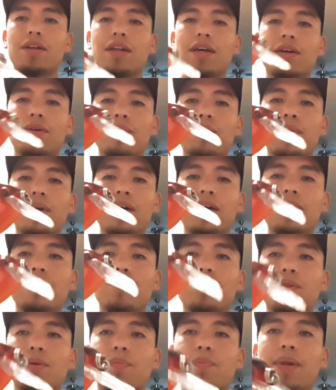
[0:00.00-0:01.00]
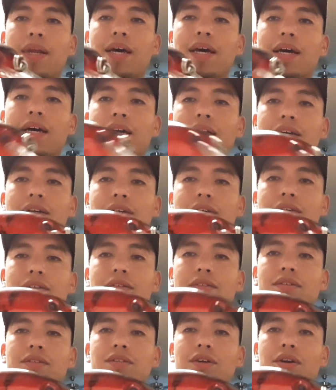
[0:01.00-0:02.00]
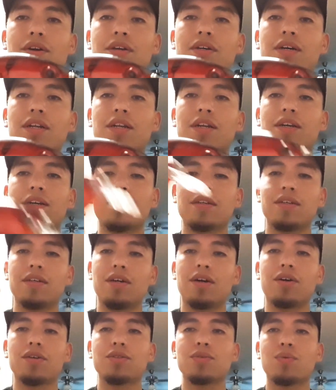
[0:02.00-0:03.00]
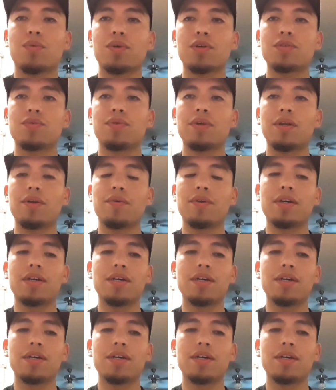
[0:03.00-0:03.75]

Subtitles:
like a red with a dark color, also works really